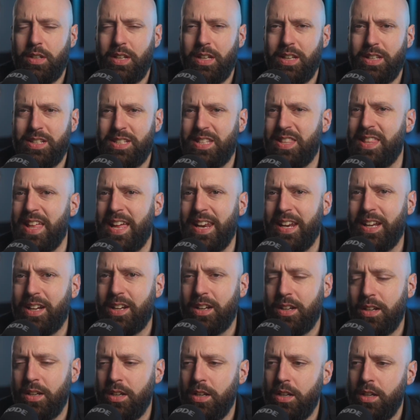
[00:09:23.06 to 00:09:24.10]

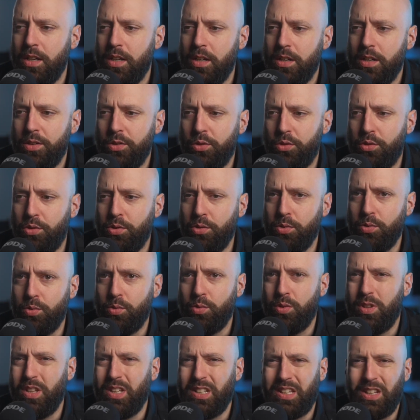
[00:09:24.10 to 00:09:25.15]
aesthetic,
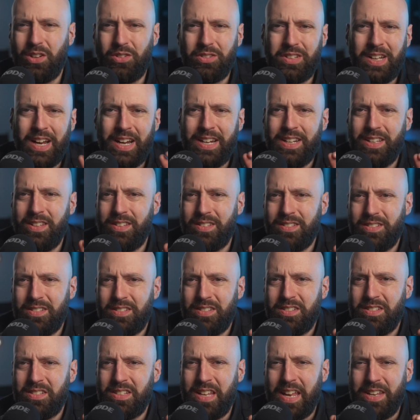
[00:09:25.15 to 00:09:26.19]
to these little tiny
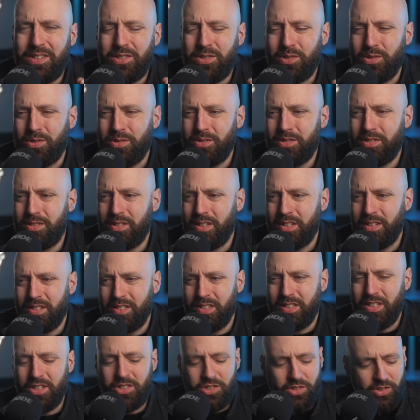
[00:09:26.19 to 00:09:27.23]
sensors, these
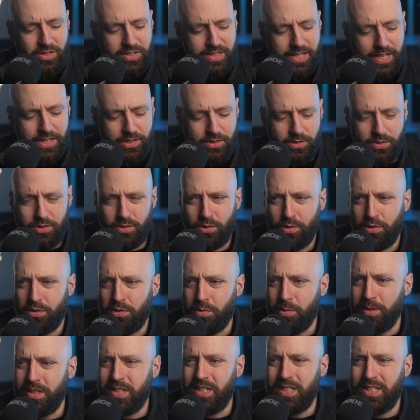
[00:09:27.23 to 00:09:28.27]
digital sensors, those
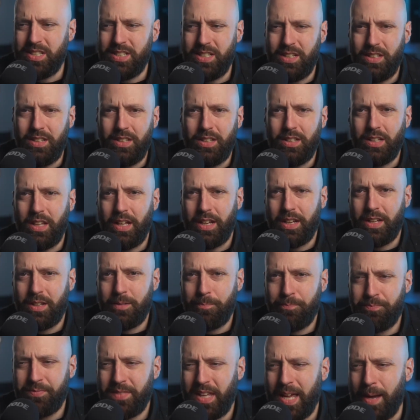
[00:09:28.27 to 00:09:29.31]
3CCD like
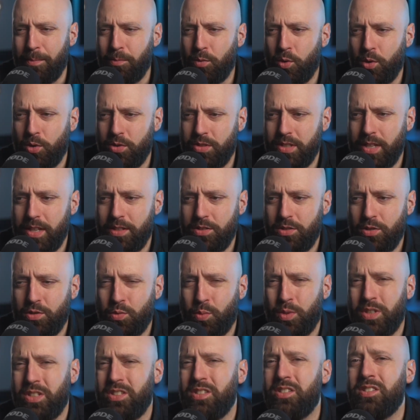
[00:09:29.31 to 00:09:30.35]
camcorder sensors,
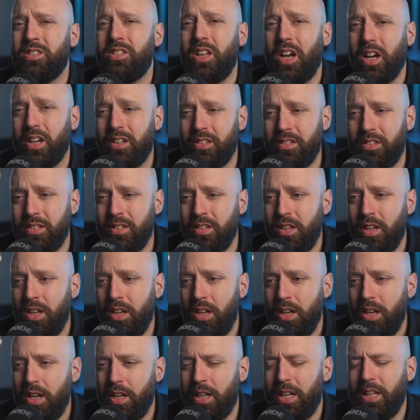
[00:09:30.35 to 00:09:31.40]
which sucked
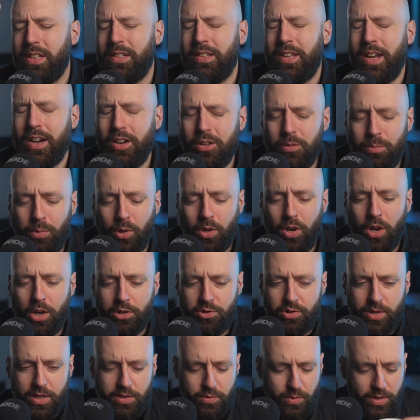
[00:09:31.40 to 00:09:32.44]
and had terrible
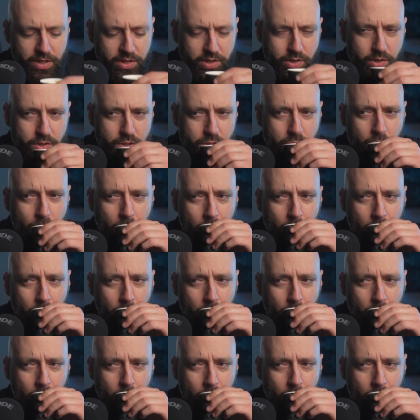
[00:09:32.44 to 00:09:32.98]
contrast ratios,